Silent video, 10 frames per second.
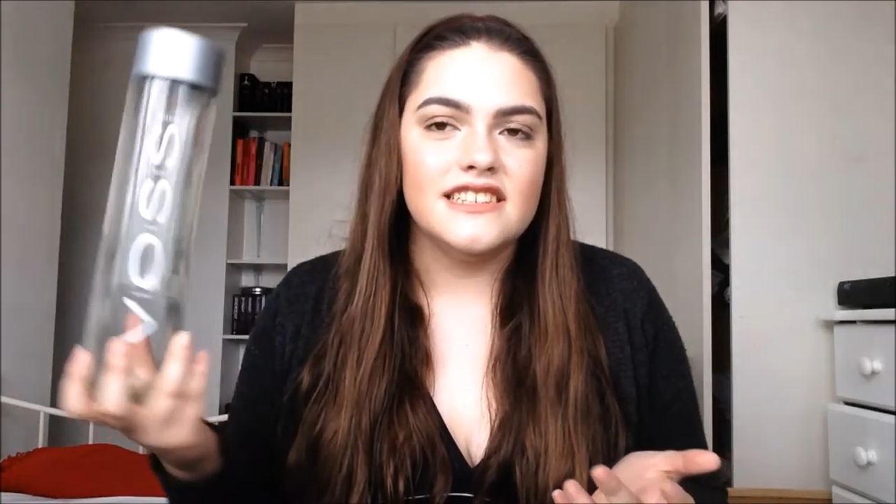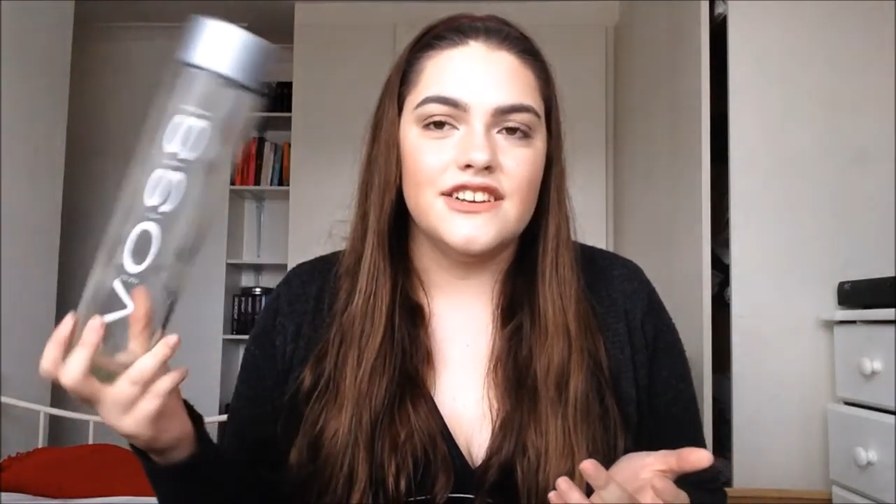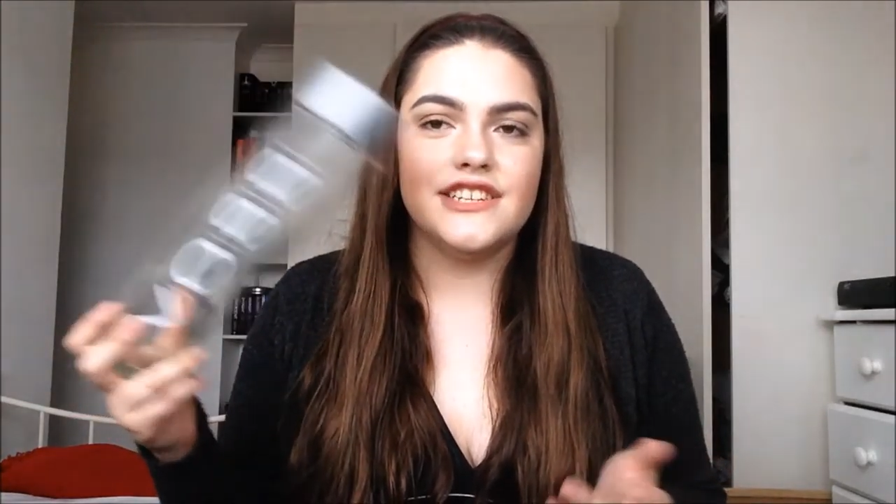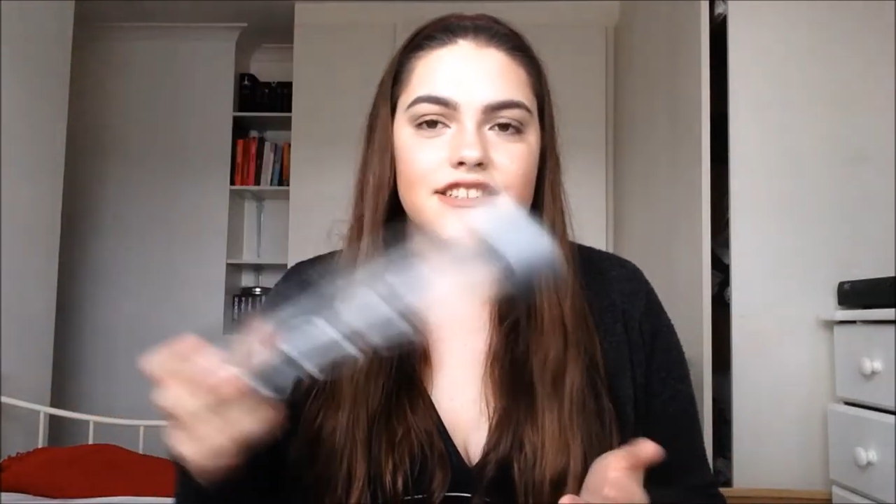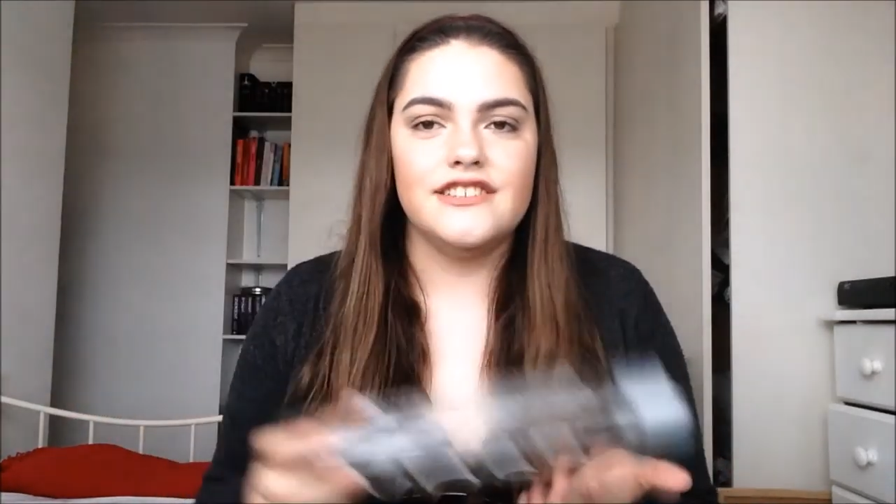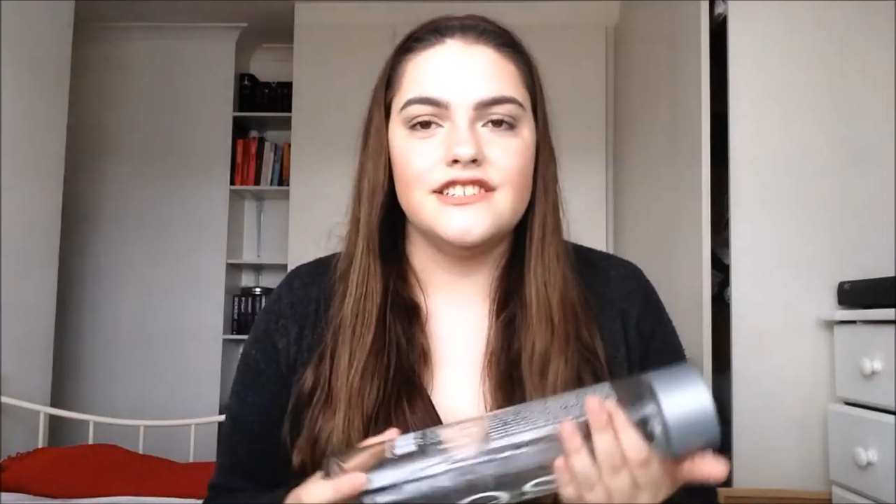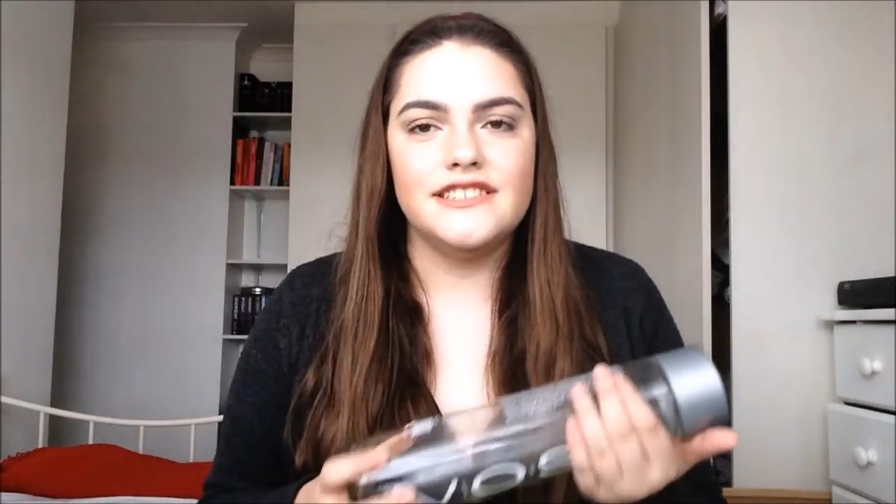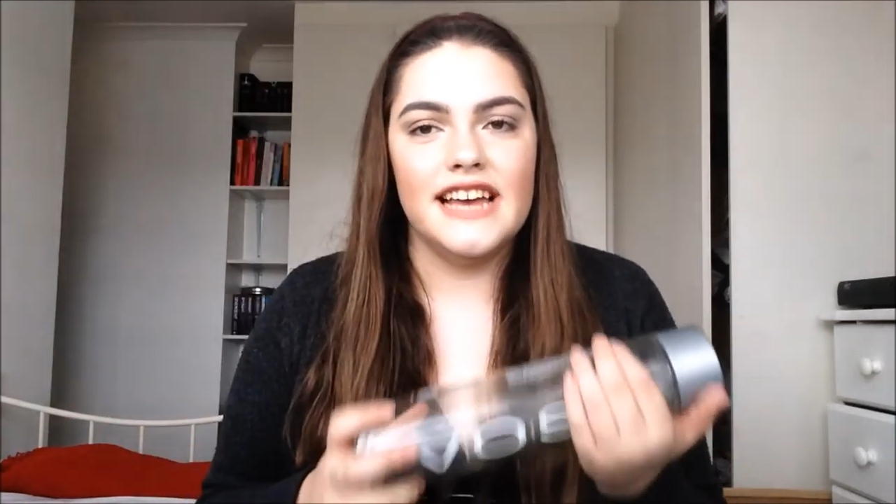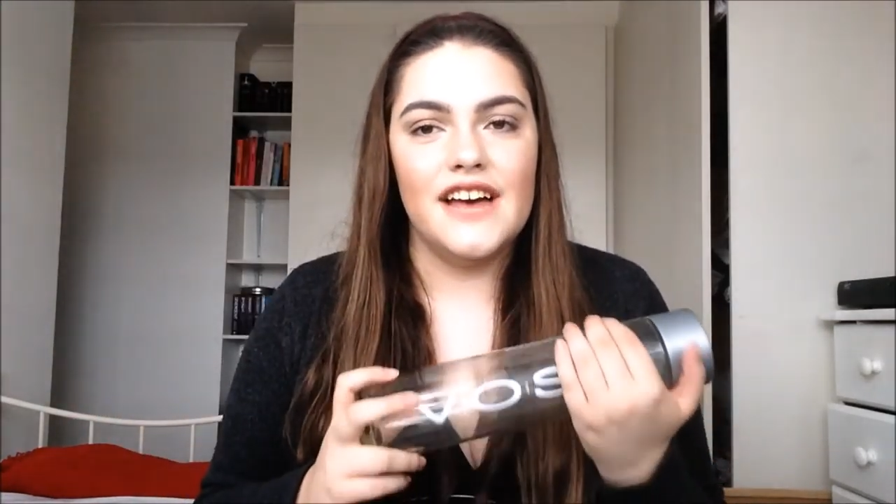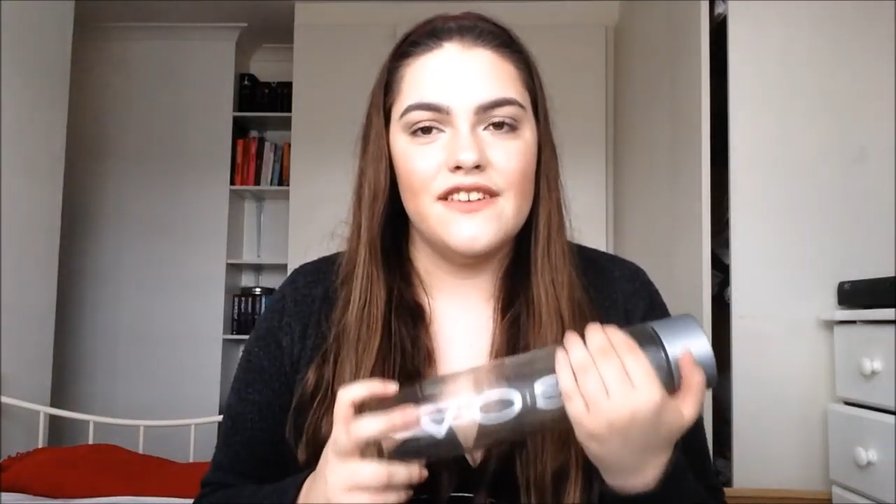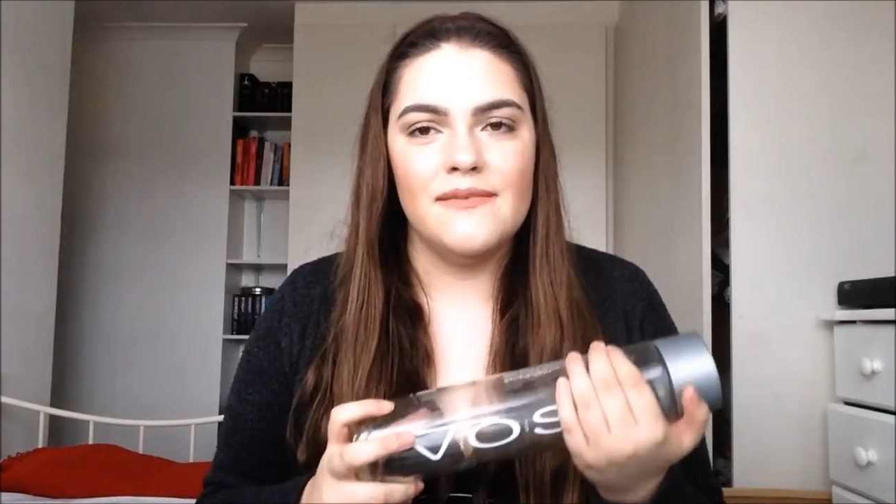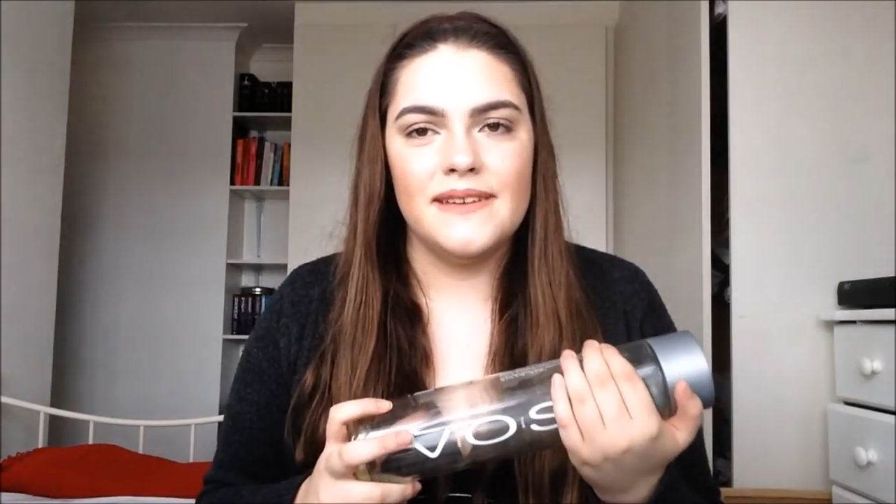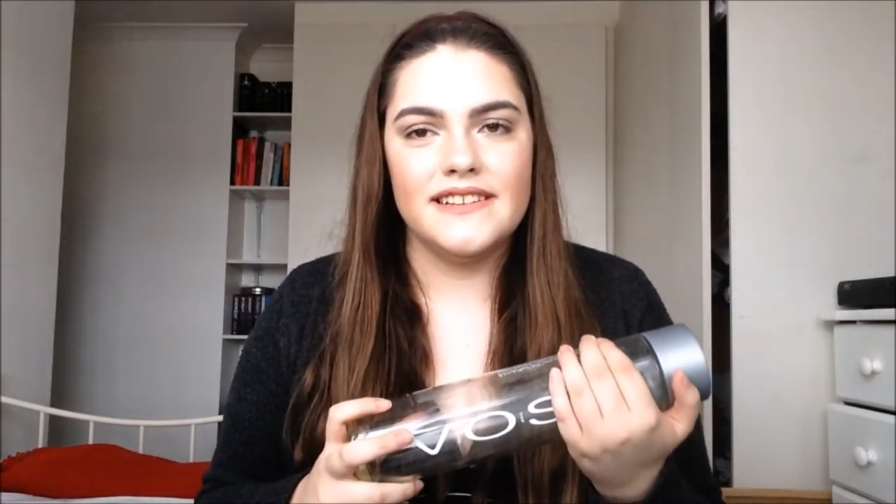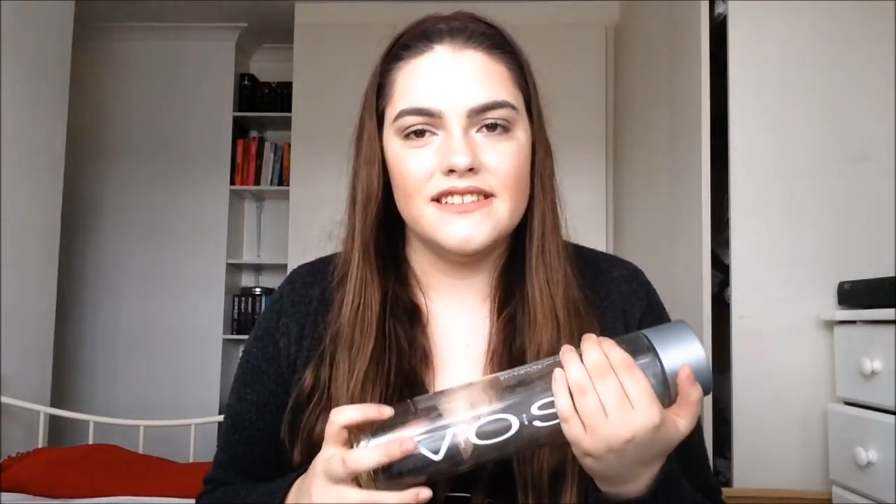so it's just good to have a big